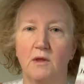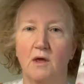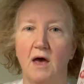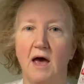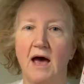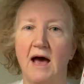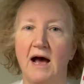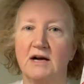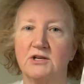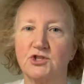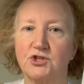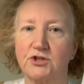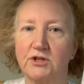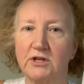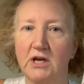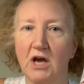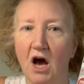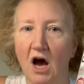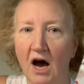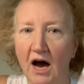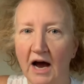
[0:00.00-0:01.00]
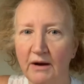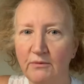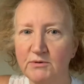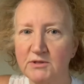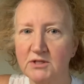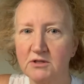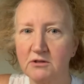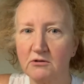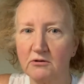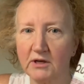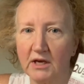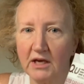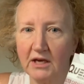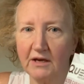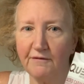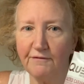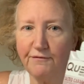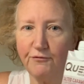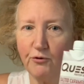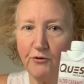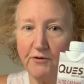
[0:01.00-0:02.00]
Actually, I was looking
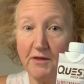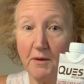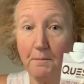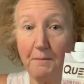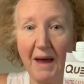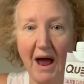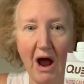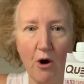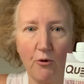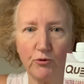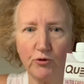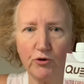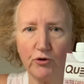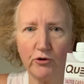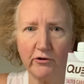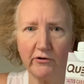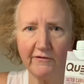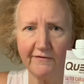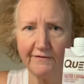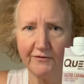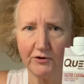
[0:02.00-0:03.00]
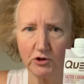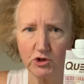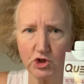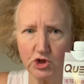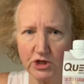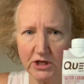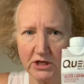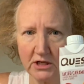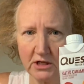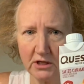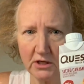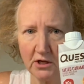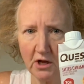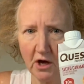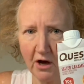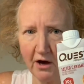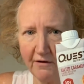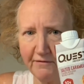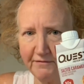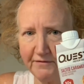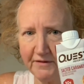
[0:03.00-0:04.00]
for the powdered version
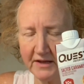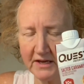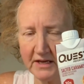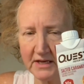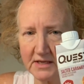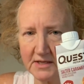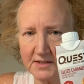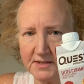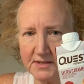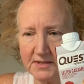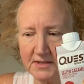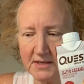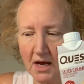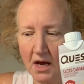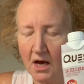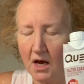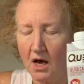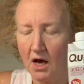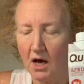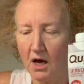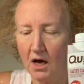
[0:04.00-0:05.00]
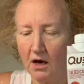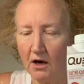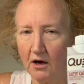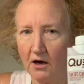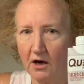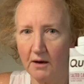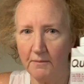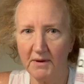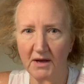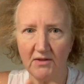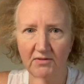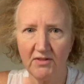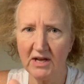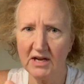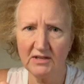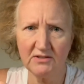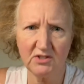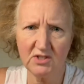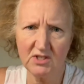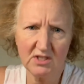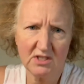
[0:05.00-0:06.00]
of this, and
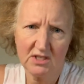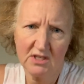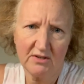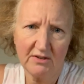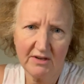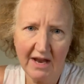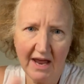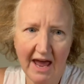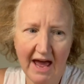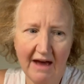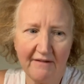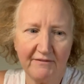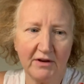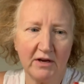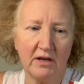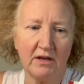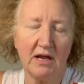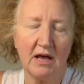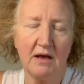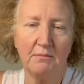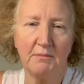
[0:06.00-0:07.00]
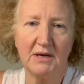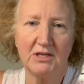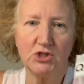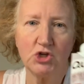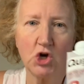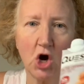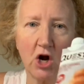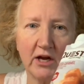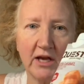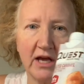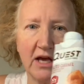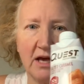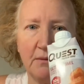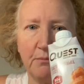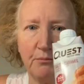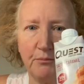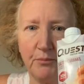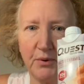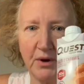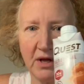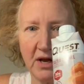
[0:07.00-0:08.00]
they didn't have it at my Target,
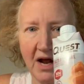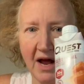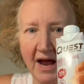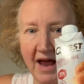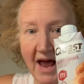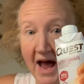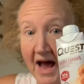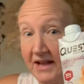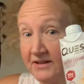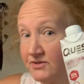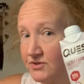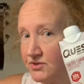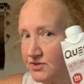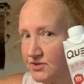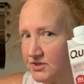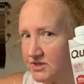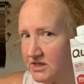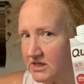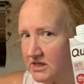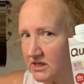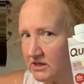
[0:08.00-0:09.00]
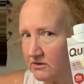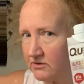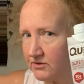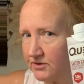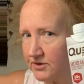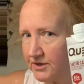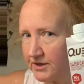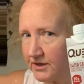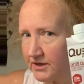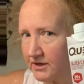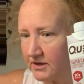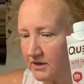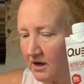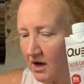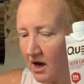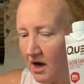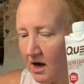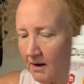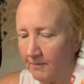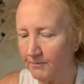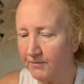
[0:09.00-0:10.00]
but I hadn't seen
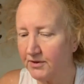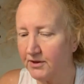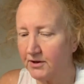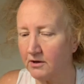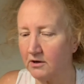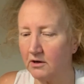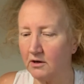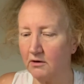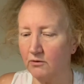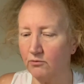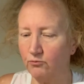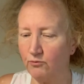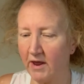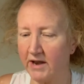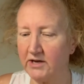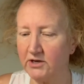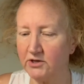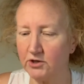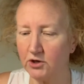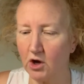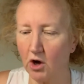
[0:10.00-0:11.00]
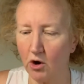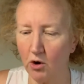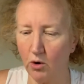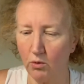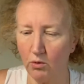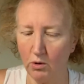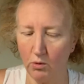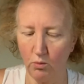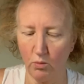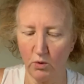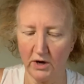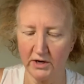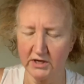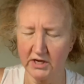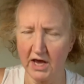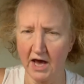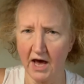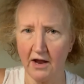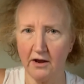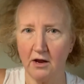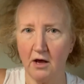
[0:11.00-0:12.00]
the ready to go one
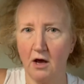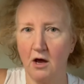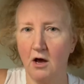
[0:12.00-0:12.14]
yet.